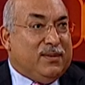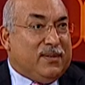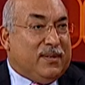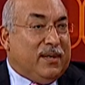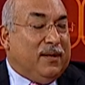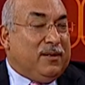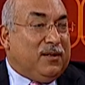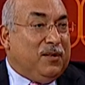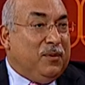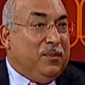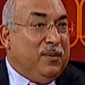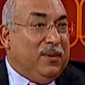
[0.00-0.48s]

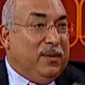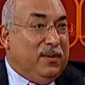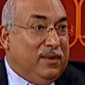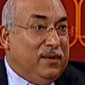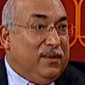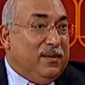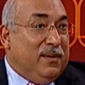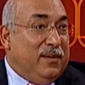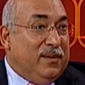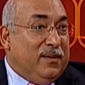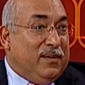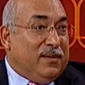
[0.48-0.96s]
said to me
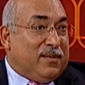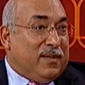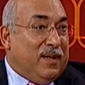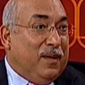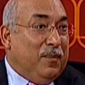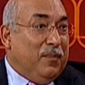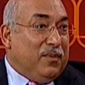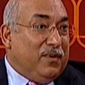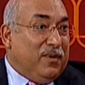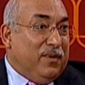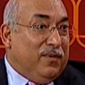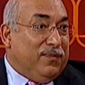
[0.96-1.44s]
in
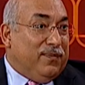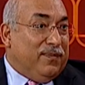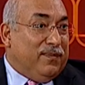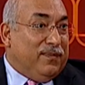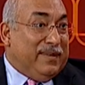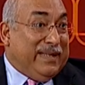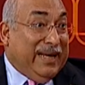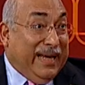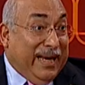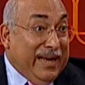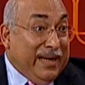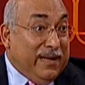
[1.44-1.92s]
December of
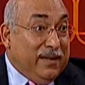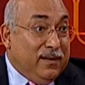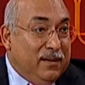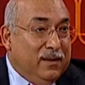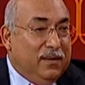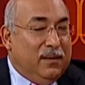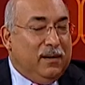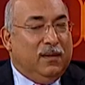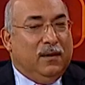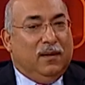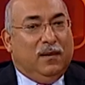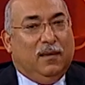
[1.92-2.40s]
10
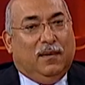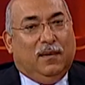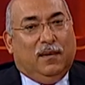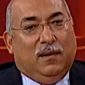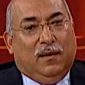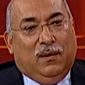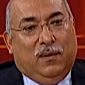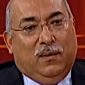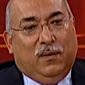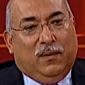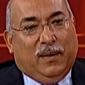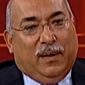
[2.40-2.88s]

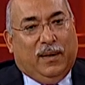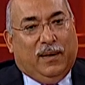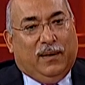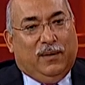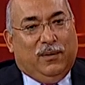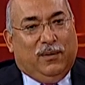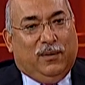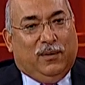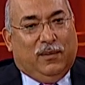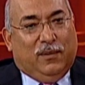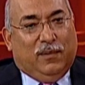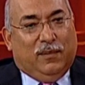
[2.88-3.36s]
that,
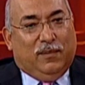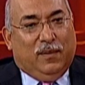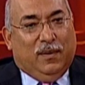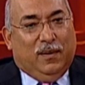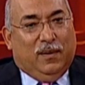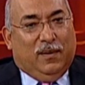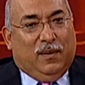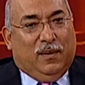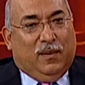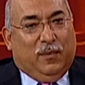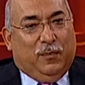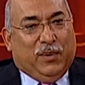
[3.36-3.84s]

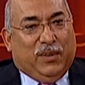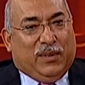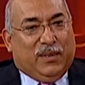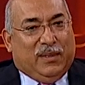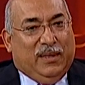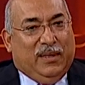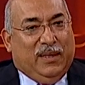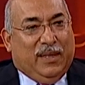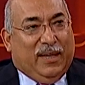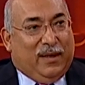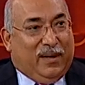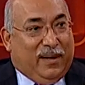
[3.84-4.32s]
because
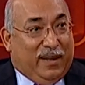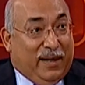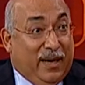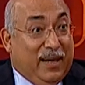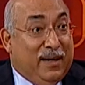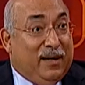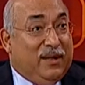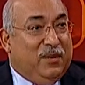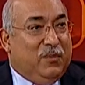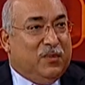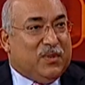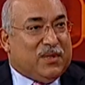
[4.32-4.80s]
he
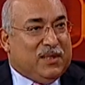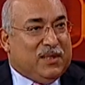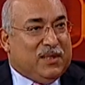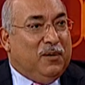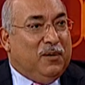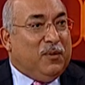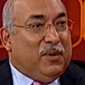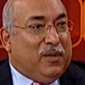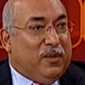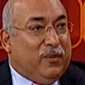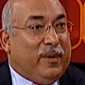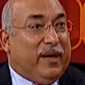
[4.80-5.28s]
was
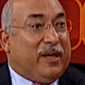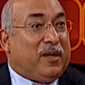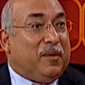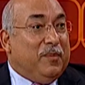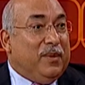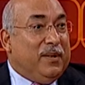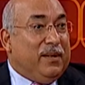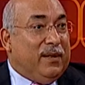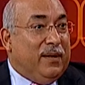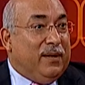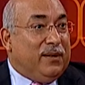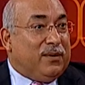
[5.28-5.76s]
with a
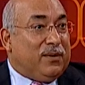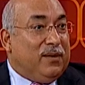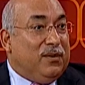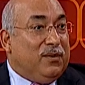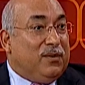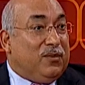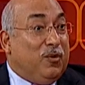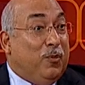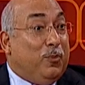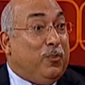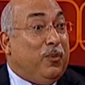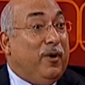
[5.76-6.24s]
recommendation
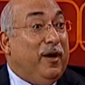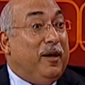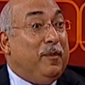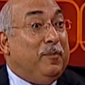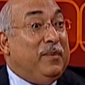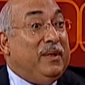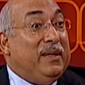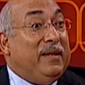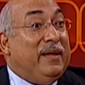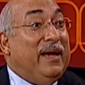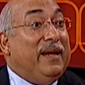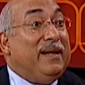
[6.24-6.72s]
to appoint
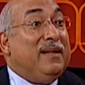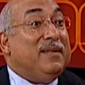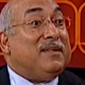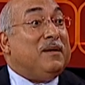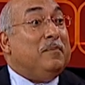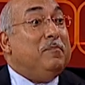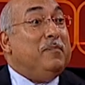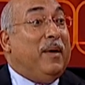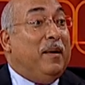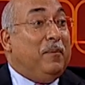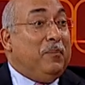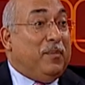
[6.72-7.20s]
me then as a
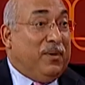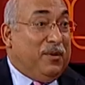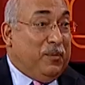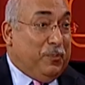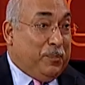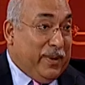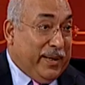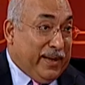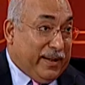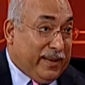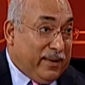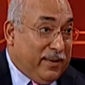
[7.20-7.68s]
member to
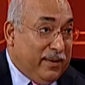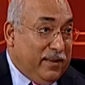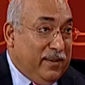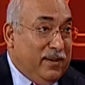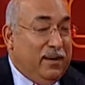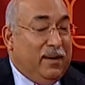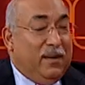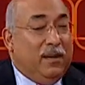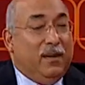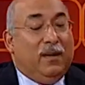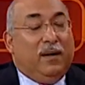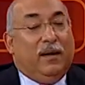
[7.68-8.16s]
pick.
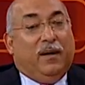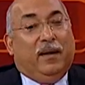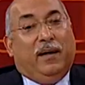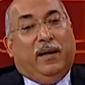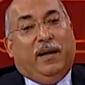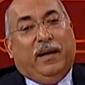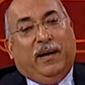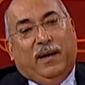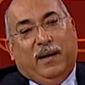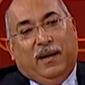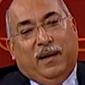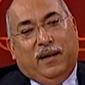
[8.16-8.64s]

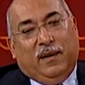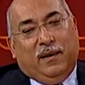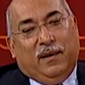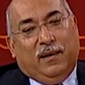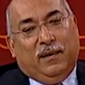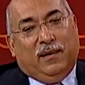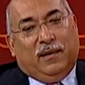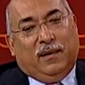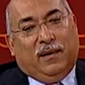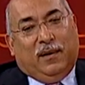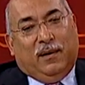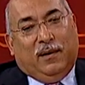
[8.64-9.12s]

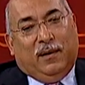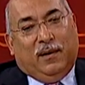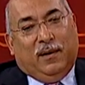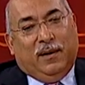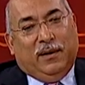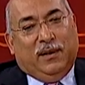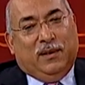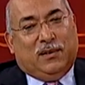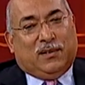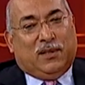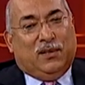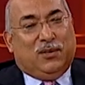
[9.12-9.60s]
And
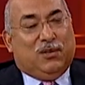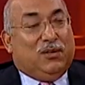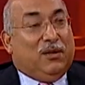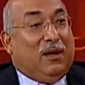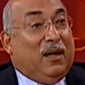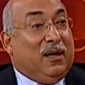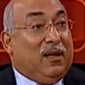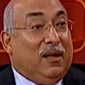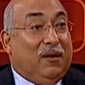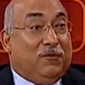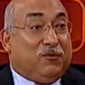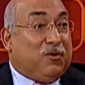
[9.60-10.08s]
he says,
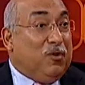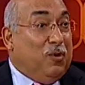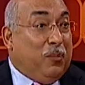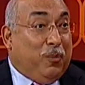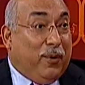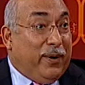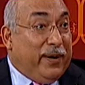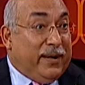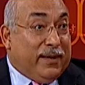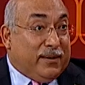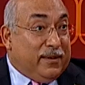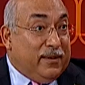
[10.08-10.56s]
I'd love to
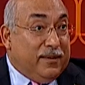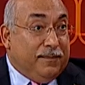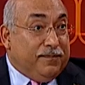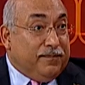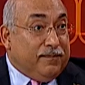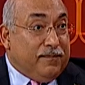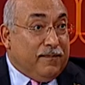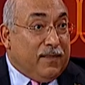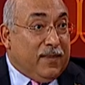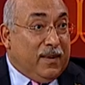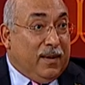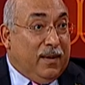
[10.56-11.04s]
appoint you.
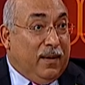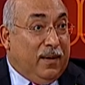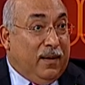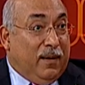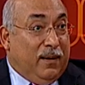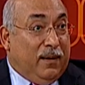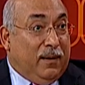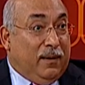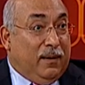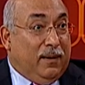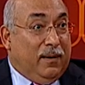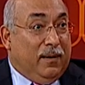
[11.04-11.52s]

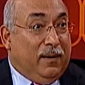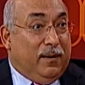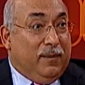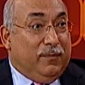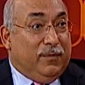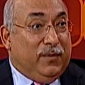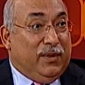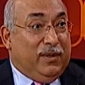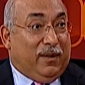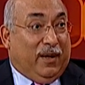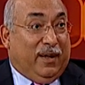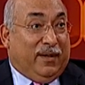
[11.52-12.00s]

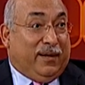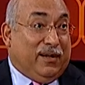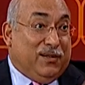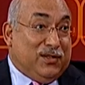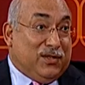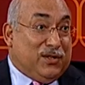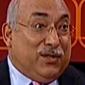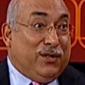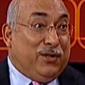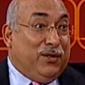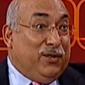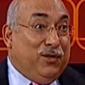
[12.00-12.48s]
I
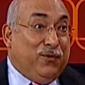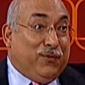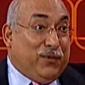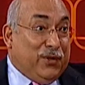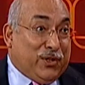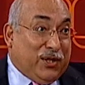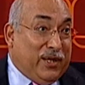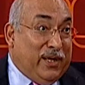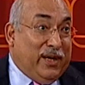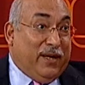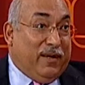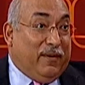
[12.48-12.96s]
considered you for
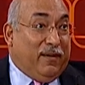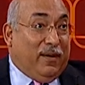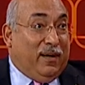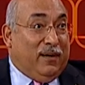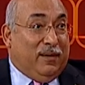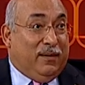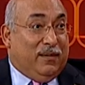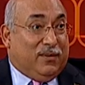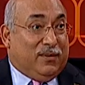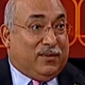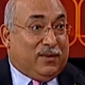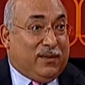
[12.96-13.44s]
chair.
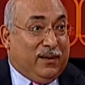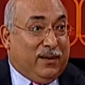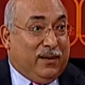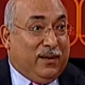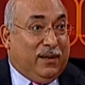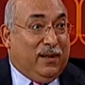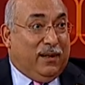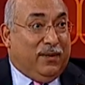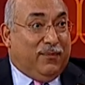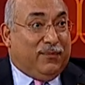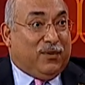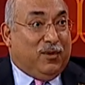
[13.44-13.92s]
I'd
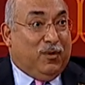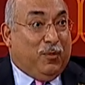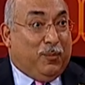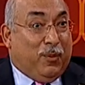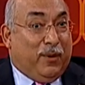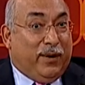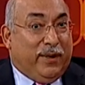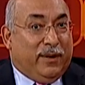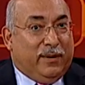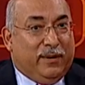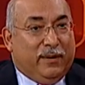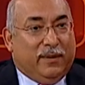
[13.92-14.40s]
certainly love to
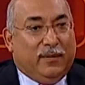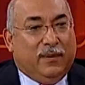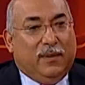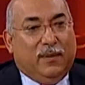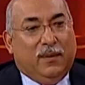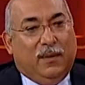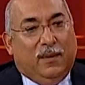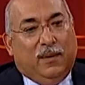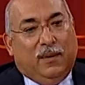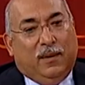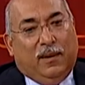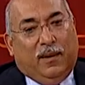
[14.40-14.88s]
appoint you.
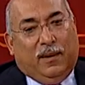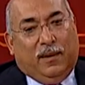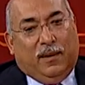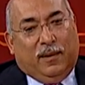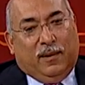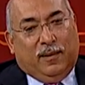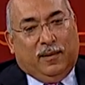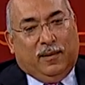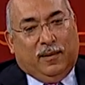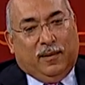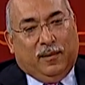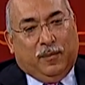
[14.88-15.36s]

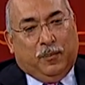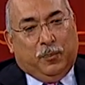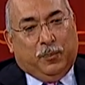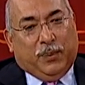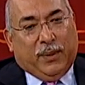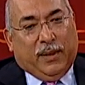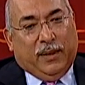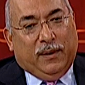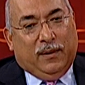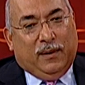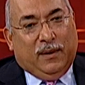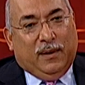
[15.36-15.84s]

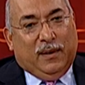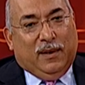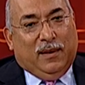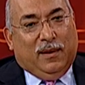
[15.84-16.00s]
But